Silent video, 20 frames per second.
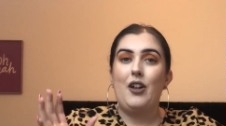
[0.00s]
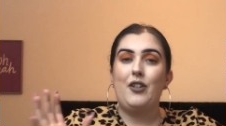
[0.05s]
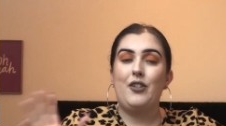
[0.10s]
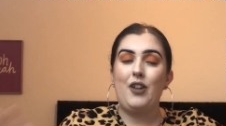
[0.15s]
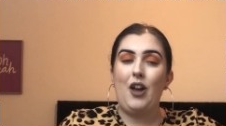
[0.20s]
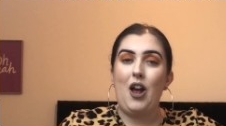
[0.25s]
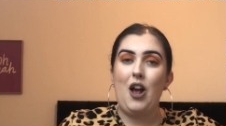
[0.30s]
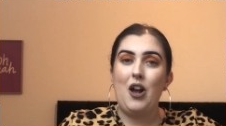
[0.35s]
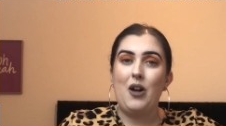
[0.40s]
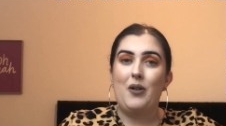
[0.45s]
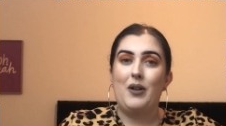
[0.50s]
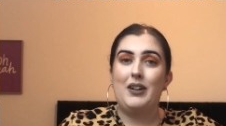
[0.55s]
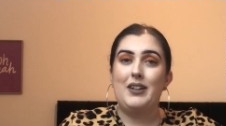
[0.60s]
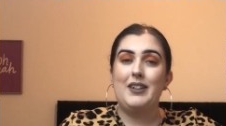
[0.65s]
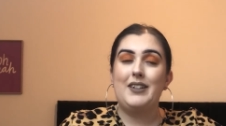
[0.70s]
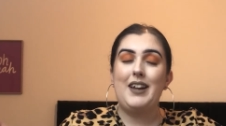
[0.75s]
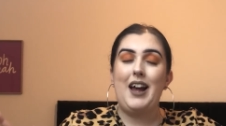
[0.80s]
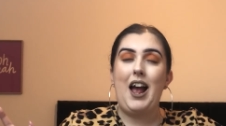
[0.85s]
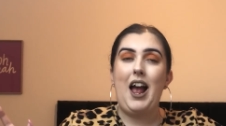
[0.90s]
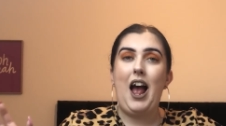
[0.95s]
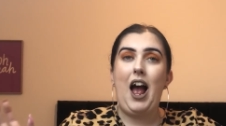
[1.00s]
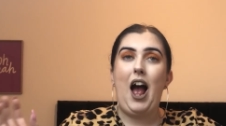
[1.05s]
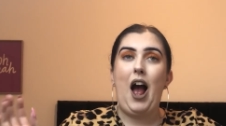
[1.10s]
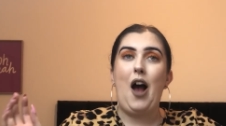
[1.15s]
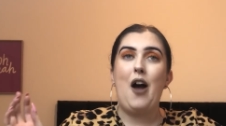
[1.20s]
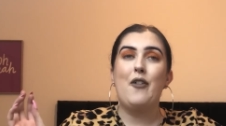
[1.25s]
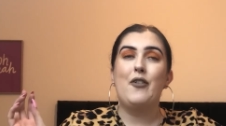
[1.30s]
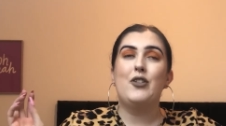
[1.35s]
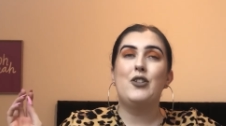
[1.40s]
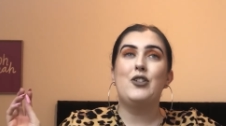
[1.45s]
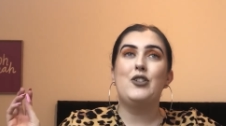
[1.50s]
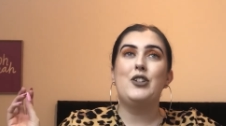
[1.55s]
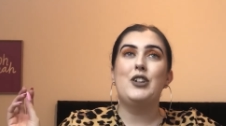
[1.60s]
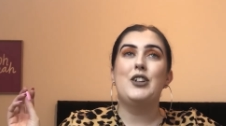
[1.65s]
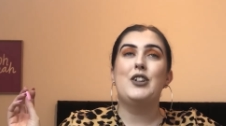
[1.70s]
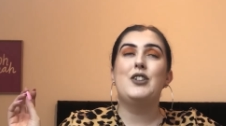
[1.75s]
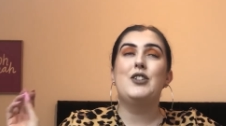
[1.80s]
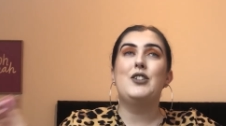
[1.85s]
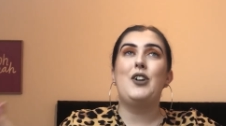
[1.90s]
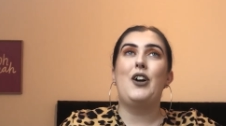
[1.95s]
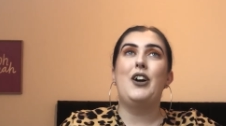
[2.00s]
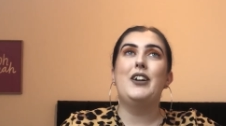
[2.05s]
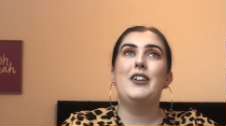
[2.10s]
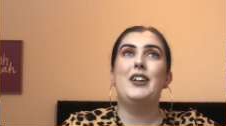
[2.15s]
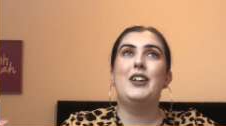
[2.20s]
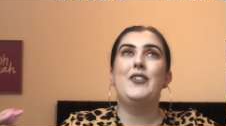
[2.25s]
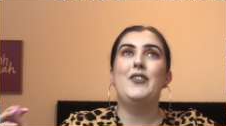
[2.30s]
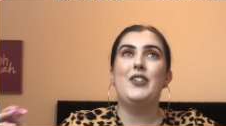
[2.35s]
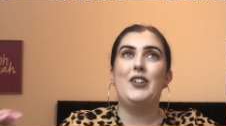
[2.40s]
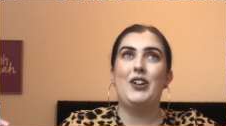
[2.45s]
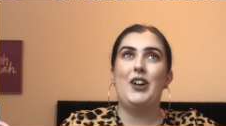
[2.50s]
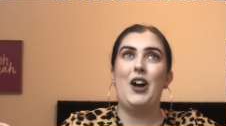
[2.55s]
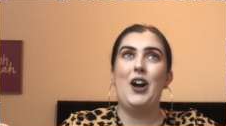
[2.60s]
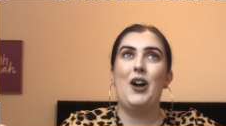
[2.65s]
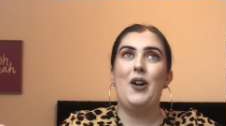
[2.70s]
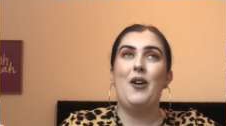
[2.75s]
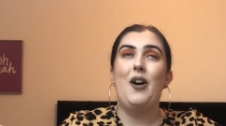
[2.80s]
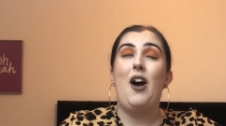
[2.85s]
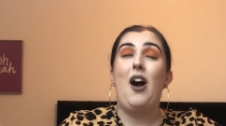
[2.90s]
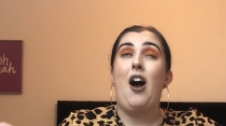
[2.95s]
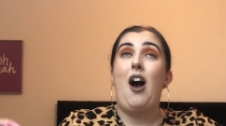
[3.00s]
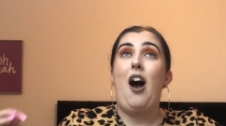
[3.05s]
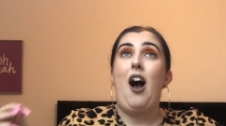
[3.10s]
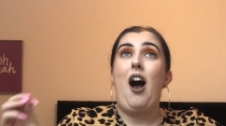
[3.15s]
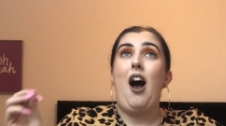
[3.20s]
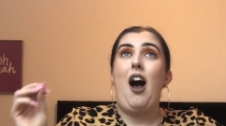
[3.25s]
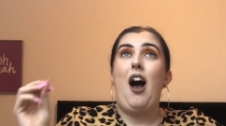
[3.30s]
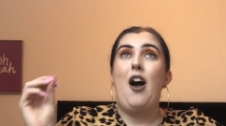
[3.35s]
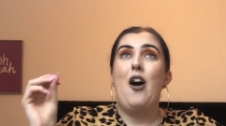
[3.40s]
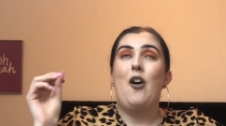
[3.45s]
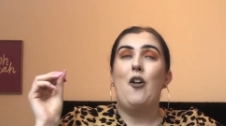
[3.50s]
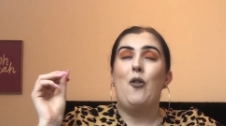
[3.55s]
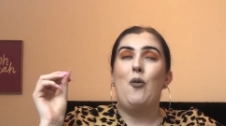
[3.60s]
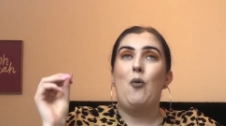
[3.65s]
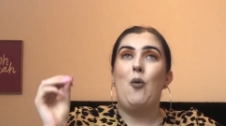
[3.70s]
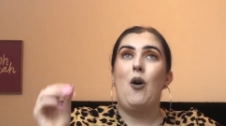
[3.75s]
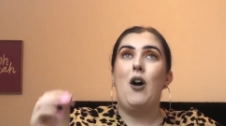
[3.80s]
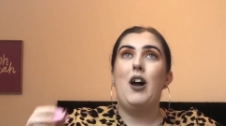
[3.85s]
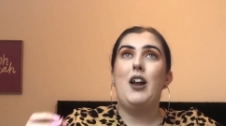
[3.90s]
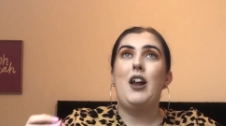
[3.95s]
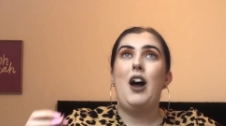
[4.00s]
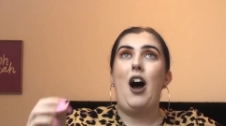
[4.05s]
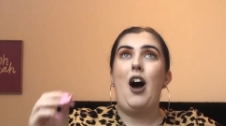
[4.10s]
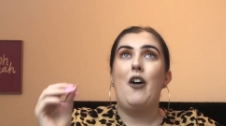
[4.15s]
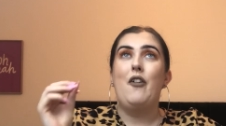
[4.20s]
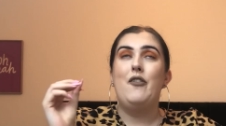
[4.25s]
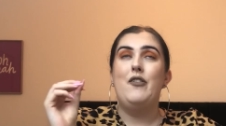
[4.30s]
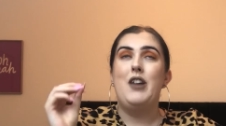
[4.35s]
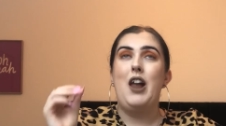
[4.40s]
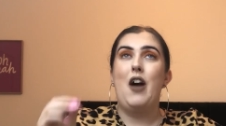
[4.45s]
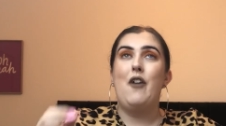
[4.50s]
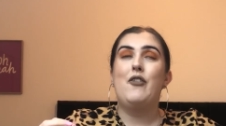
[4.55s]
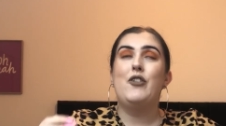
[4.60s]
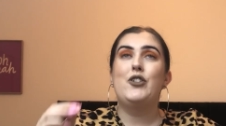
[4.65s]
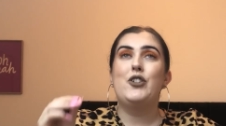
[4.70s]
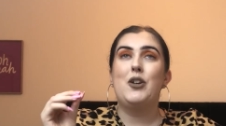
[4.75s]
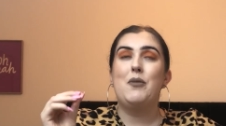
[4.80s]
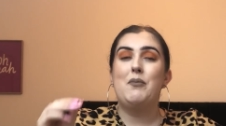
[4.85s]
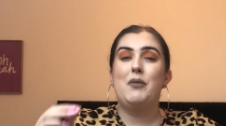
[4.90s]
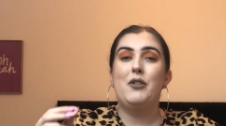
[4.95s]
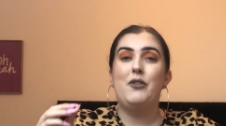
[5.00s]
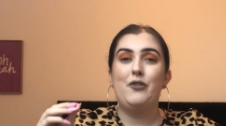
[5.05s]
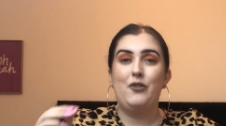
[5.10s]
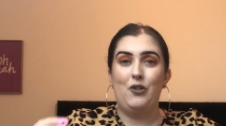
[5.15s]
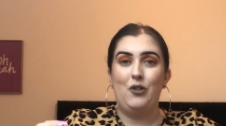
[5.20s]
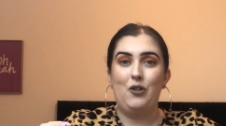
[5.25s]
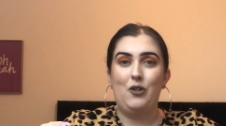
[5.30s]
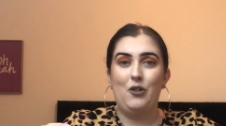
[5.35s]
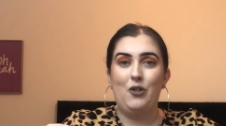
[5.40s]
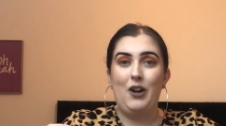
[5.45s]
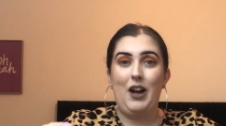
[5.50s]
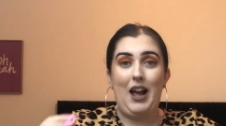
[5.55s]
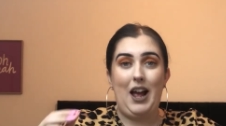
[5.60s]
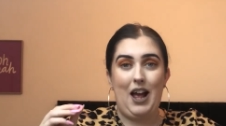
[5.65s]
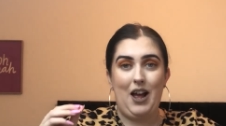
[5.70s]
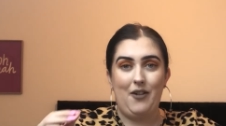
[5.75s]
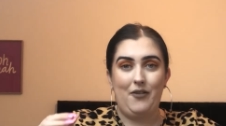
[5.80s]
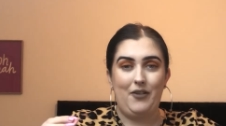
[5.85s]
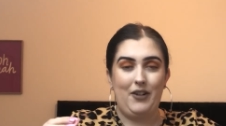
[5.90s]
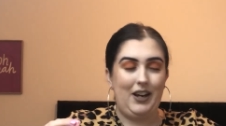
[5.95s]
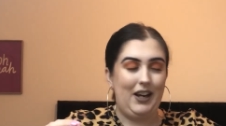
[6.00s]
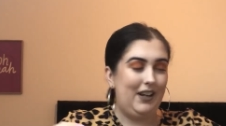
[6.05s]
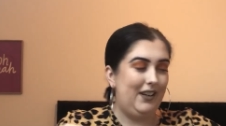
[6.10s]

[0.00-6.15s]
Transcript: So today I have such an exciting video, one I've never done before ever.